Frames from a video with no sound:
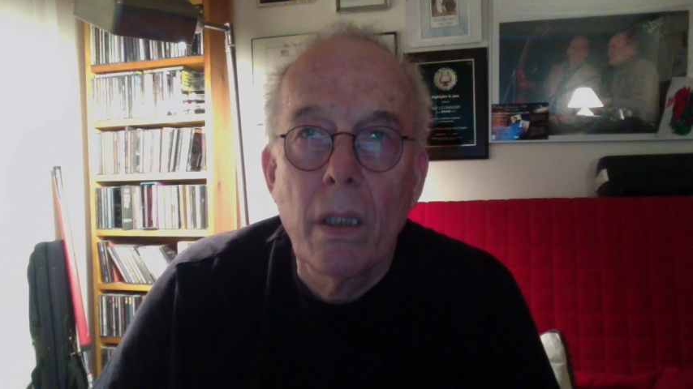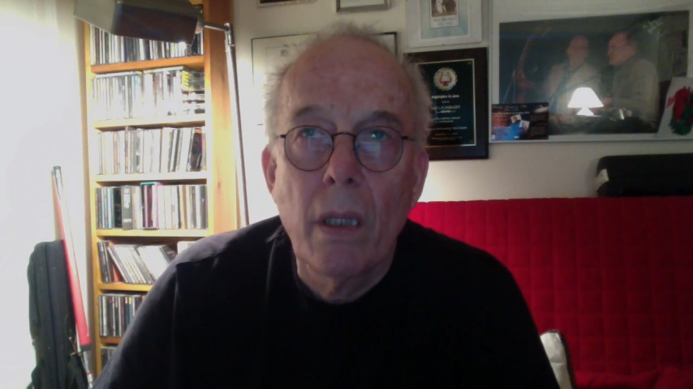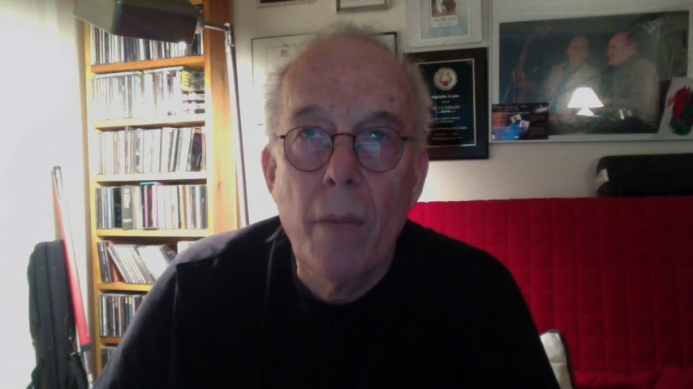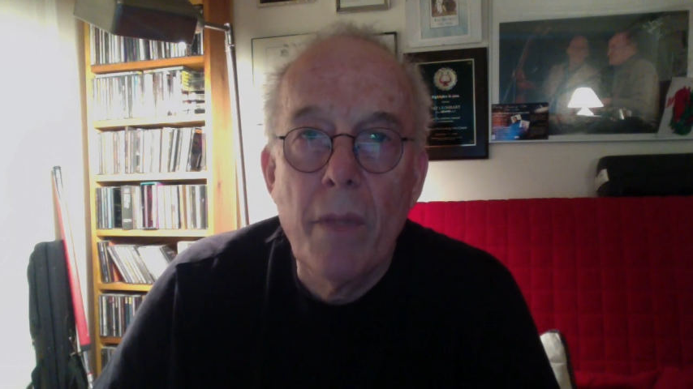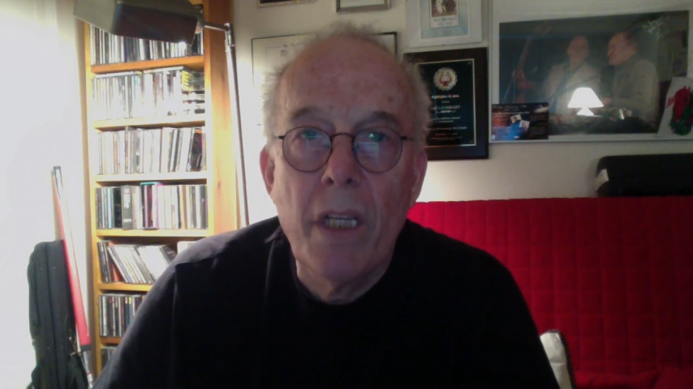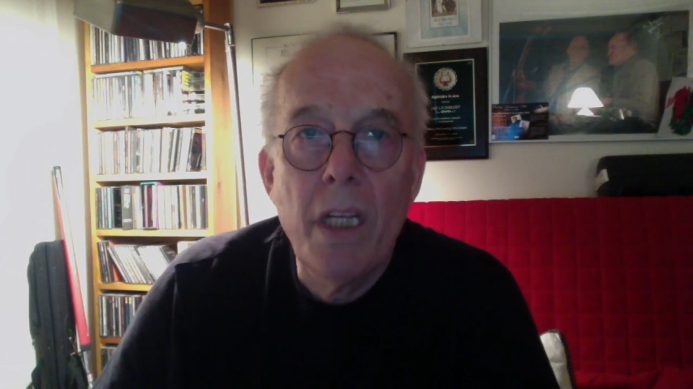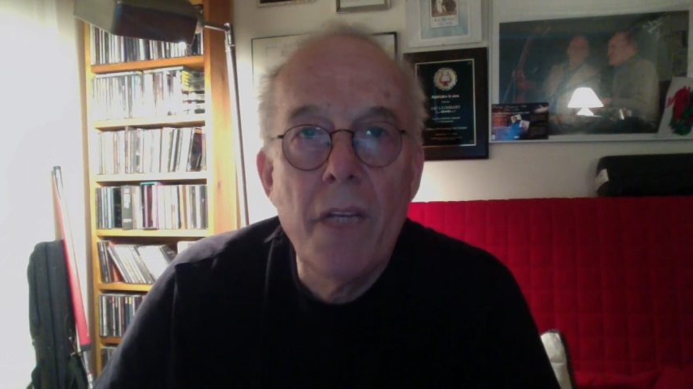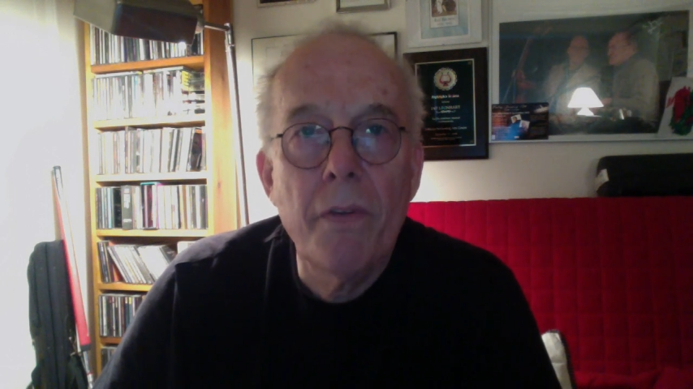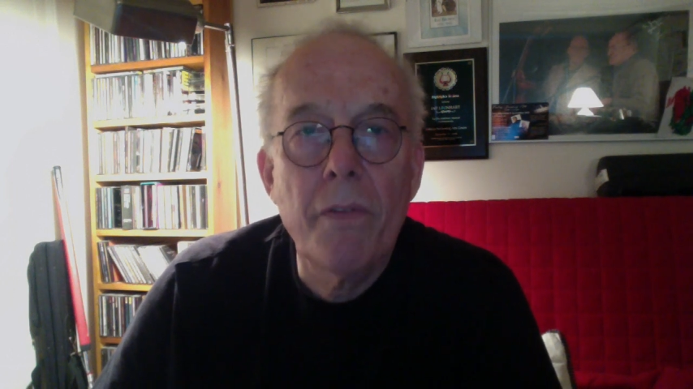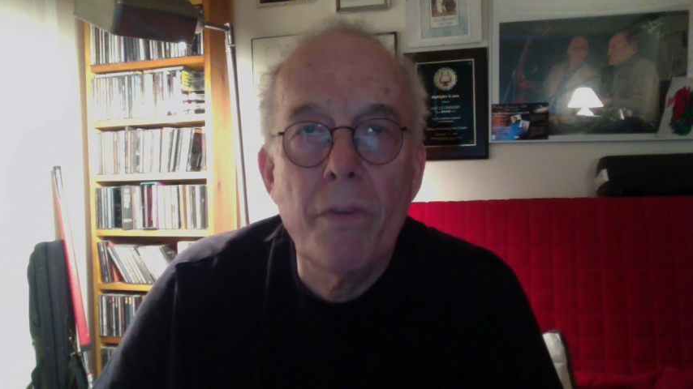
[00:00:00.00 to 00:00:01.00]
I mean,
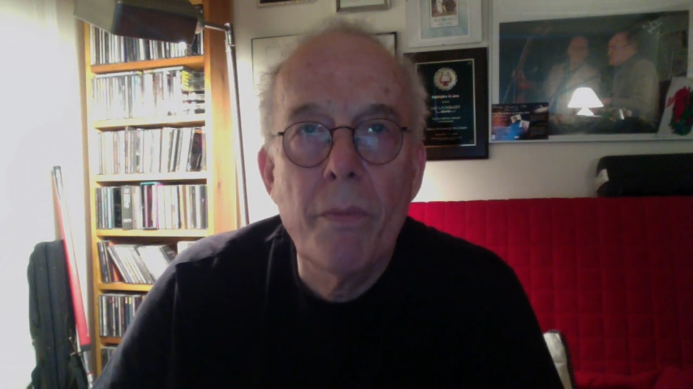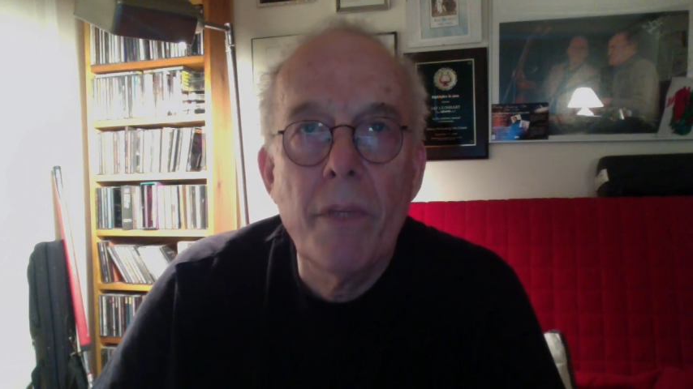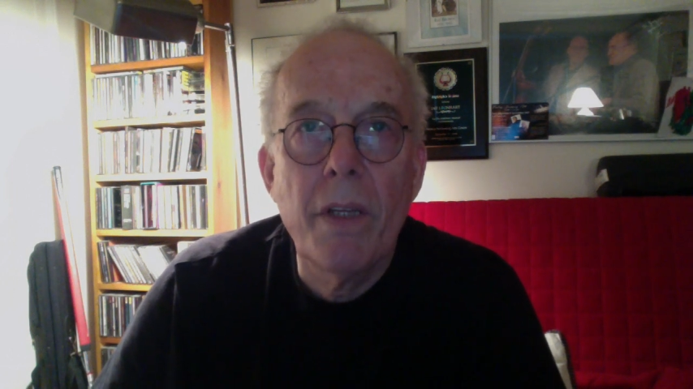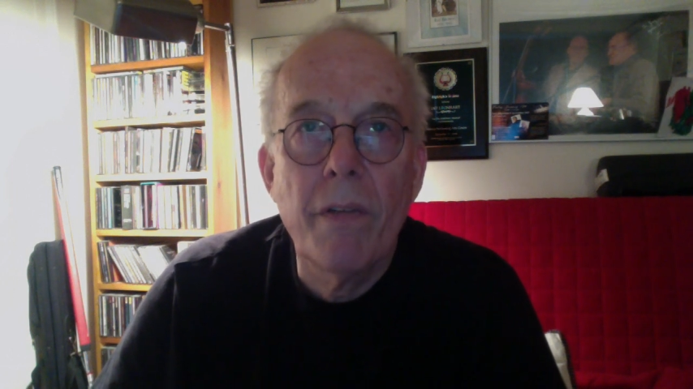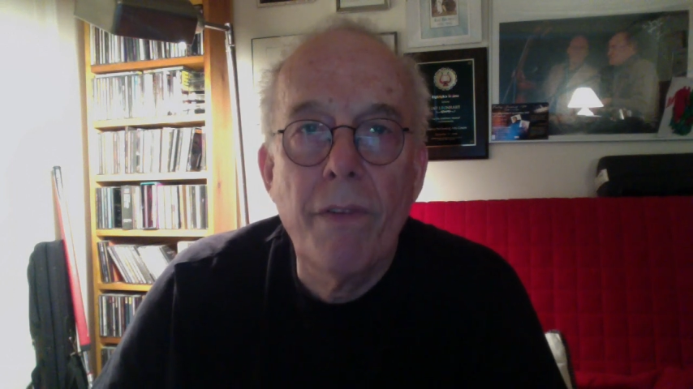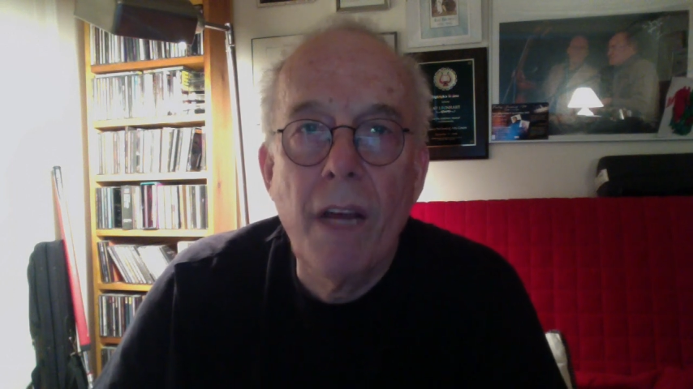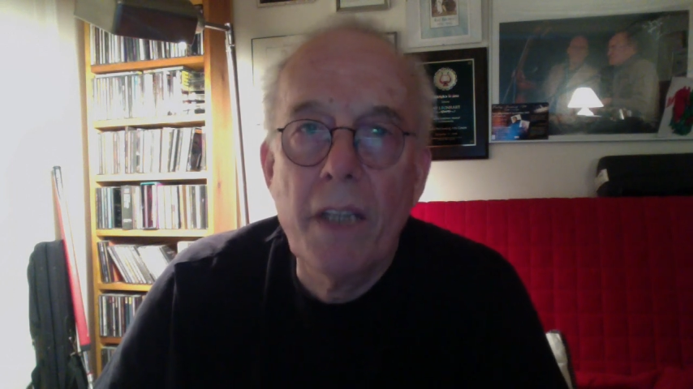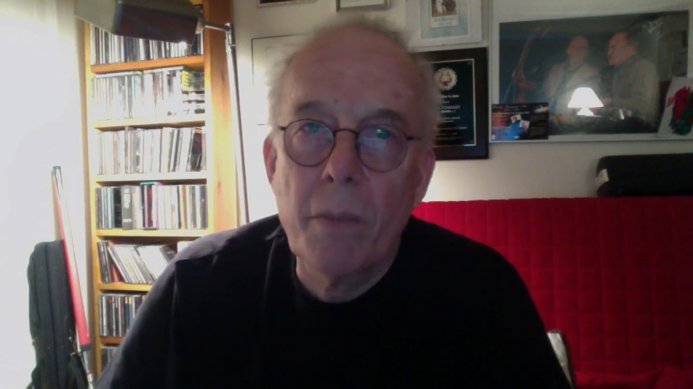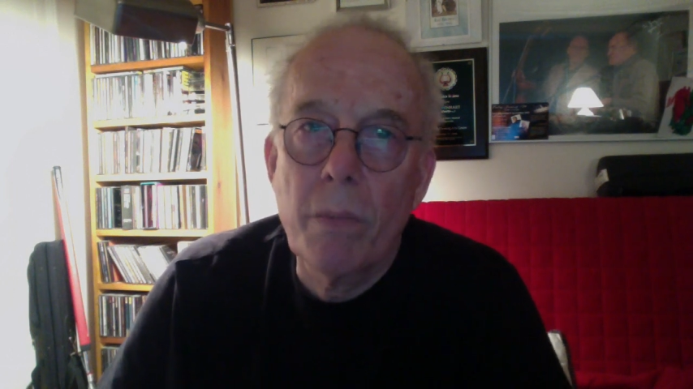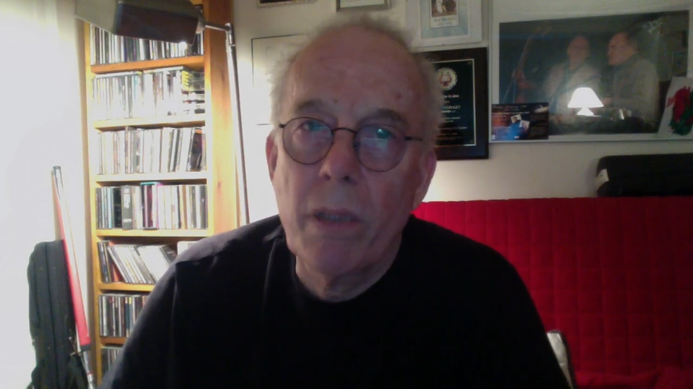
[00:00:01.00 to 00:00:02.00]
even for me, the
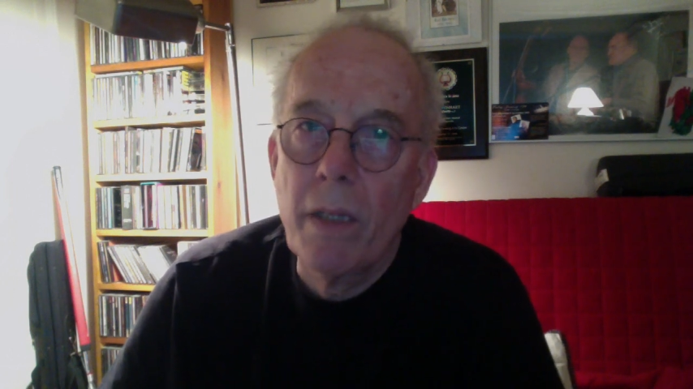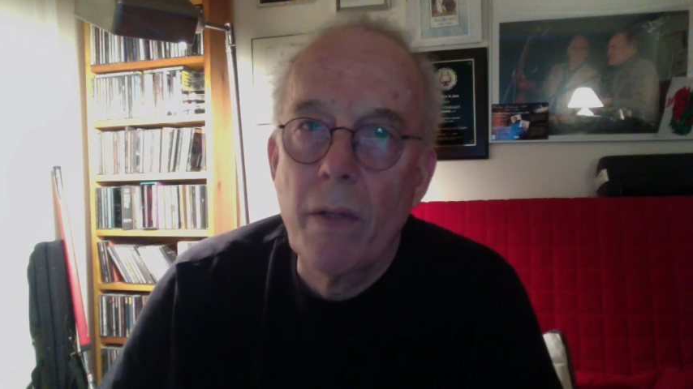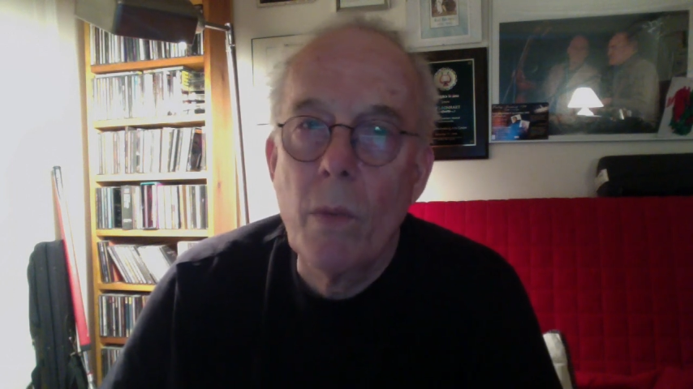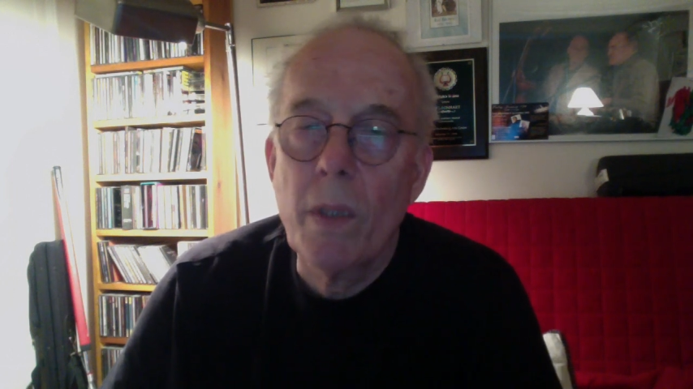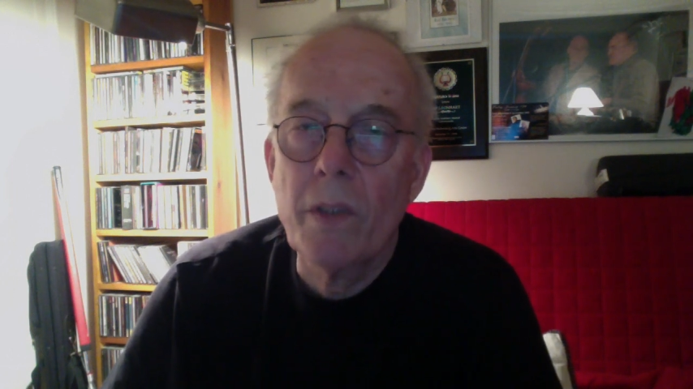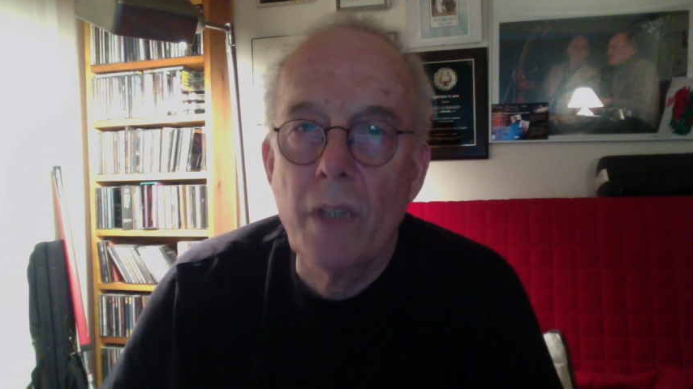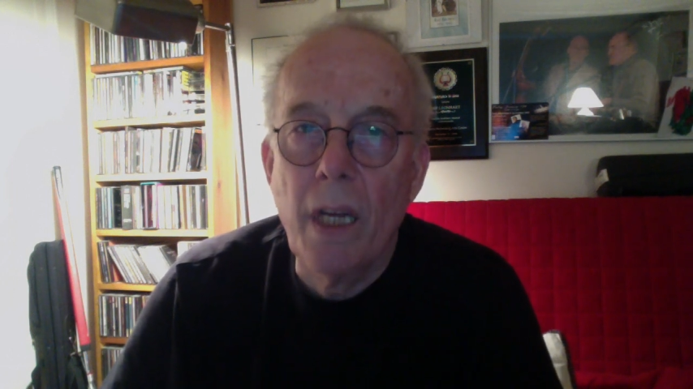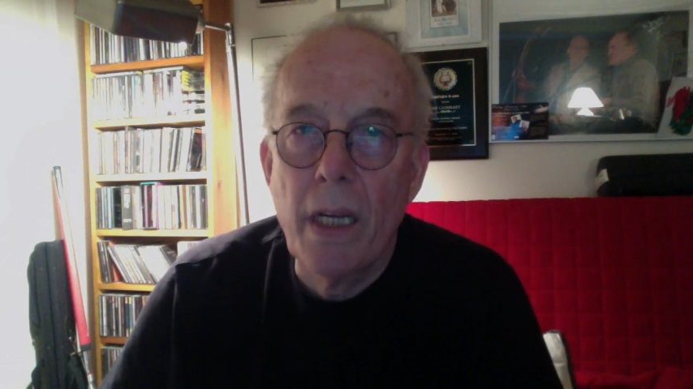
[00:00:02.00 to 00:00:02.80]
fashion plate of the West Side,